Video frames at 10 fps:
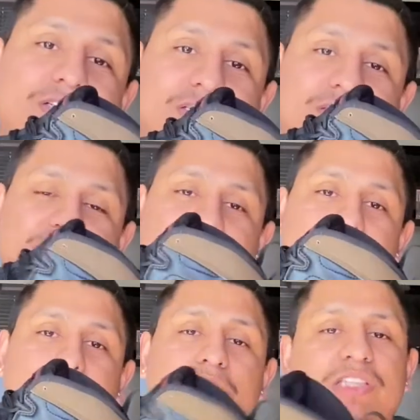the
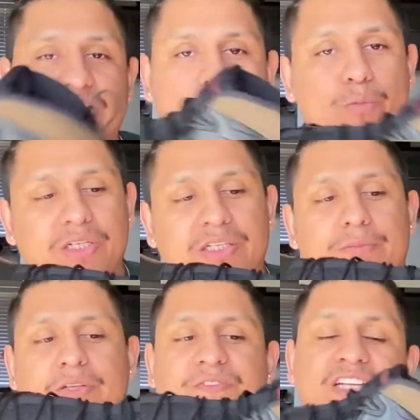shoe, then you're really
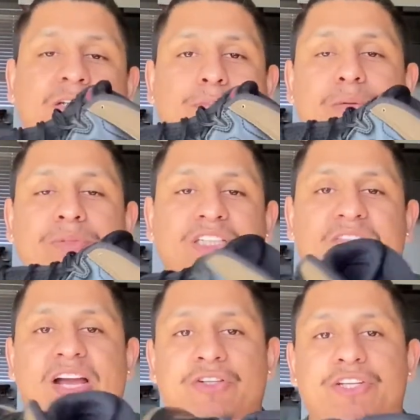defeating the purpose of
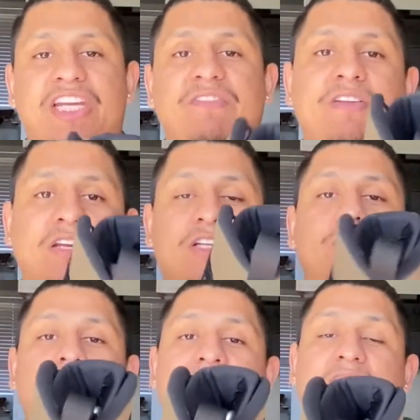actually giving your
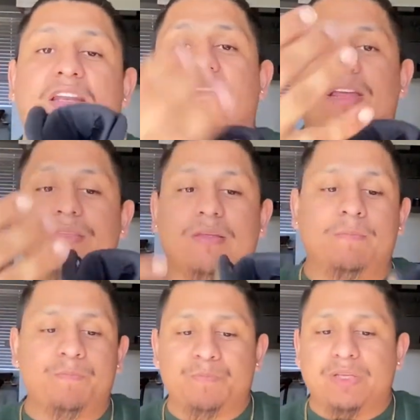leg length.
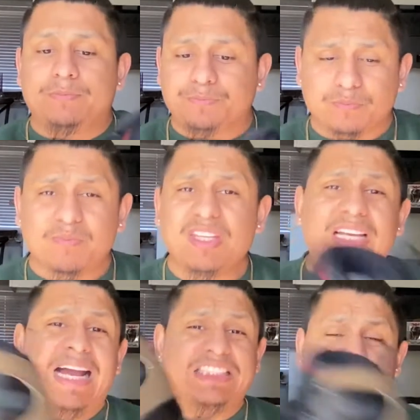
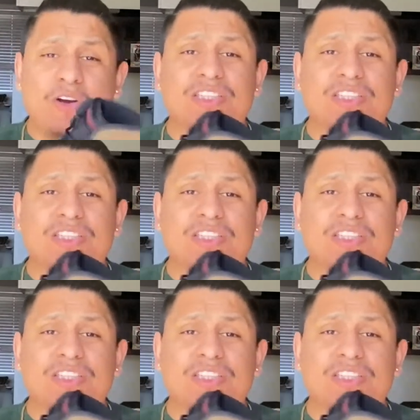As far as